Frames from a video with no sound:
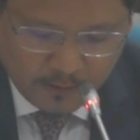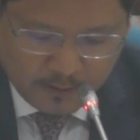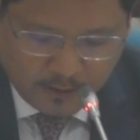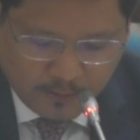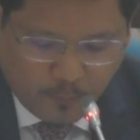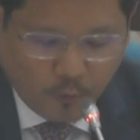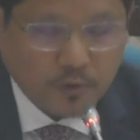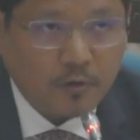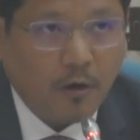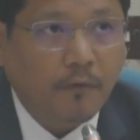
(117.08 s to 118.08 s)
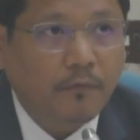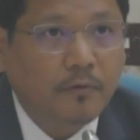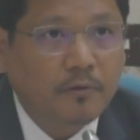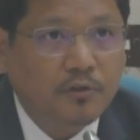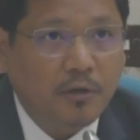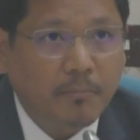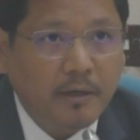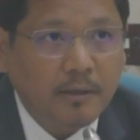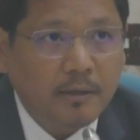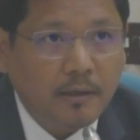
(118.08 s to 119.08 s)
that the post of
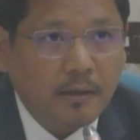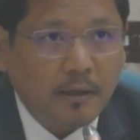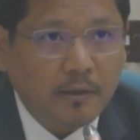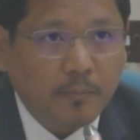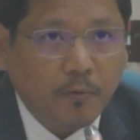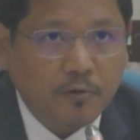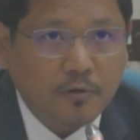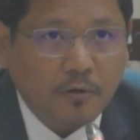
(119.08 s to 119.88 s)
chairman and the post